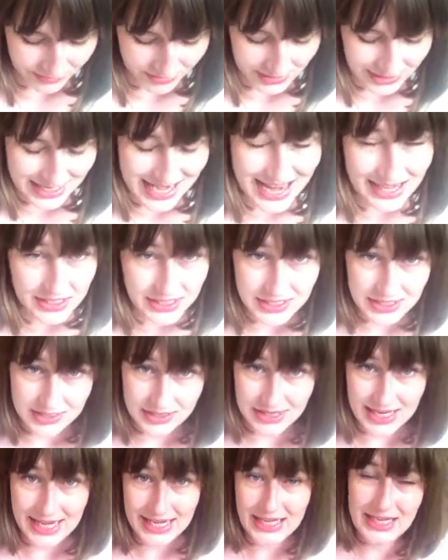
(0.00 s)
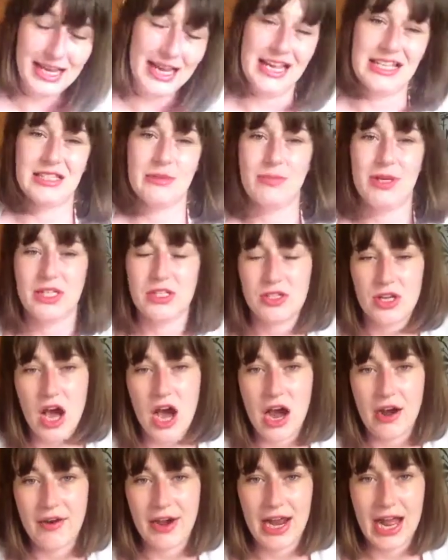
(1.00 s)
The next thing is a
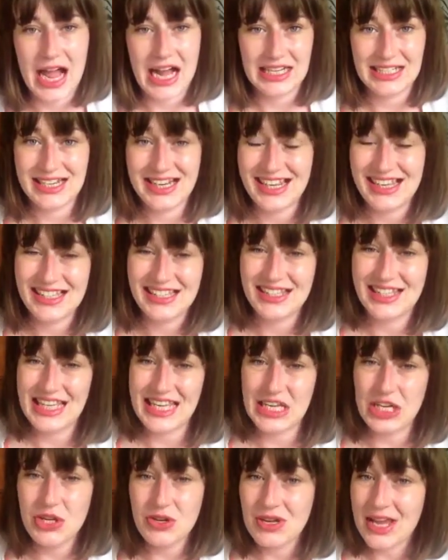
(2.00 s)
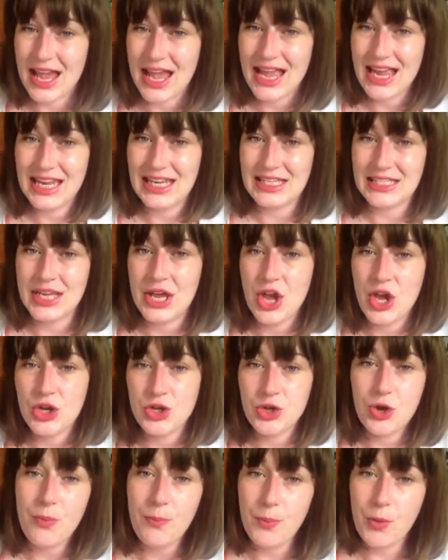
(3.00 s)
mascara, and it is the UK's
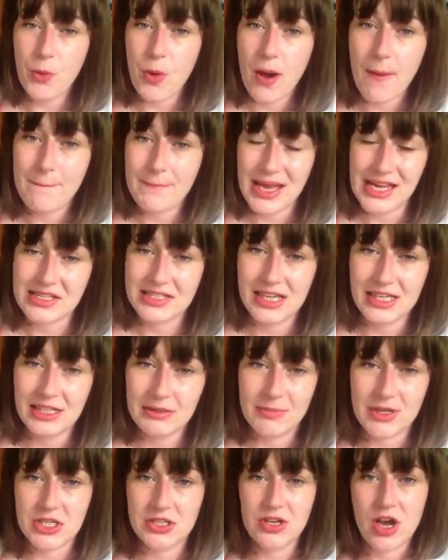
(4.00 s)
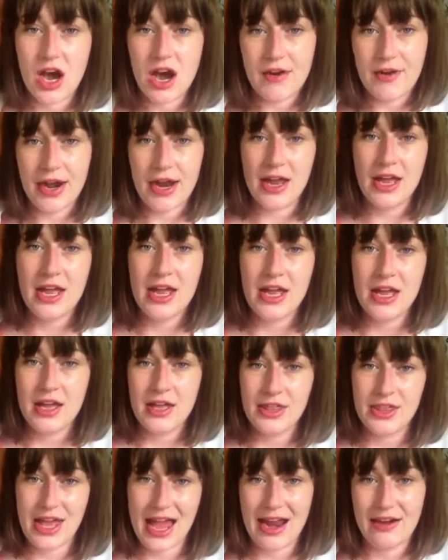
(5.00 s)
#1 best-selling mascara,
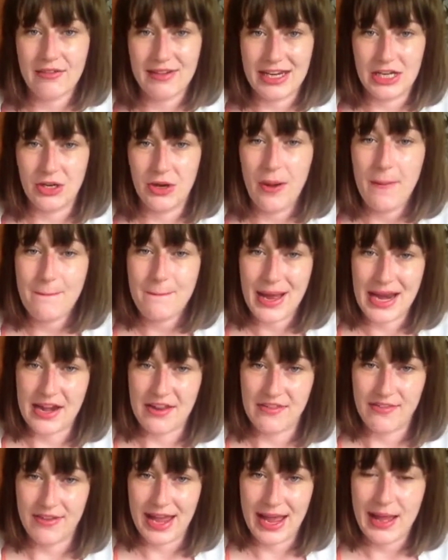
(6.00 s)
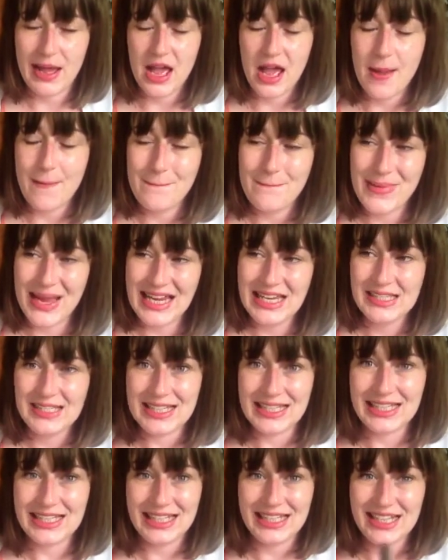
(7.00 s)
Their Real Benefit.
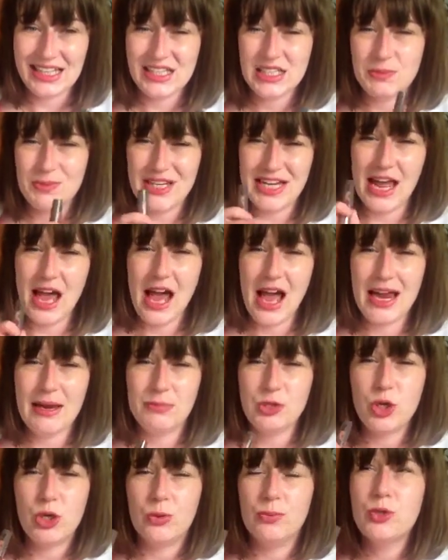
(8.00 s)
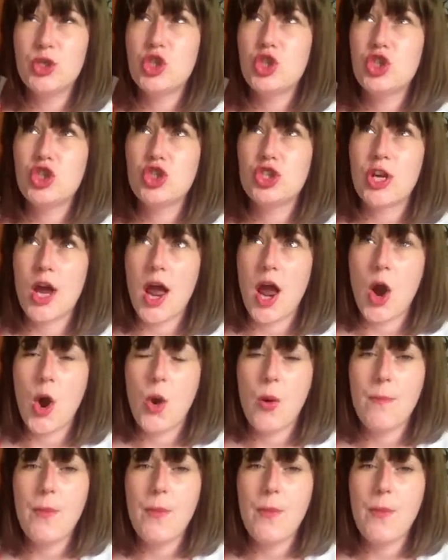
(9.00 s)
basically this has been hyped up so